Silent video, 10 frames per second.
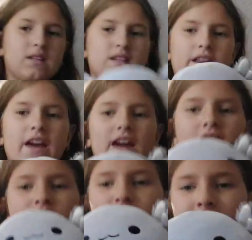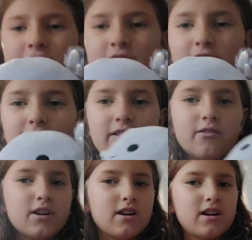today I want to show you
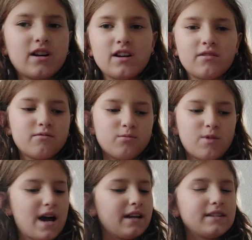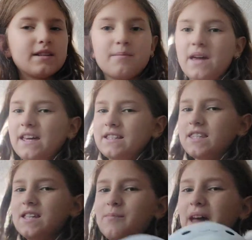what
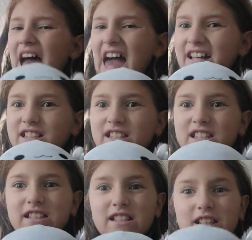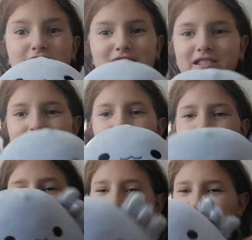Paisley packed. So
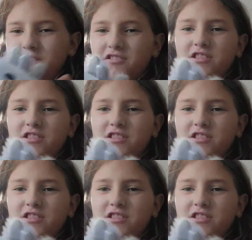let's do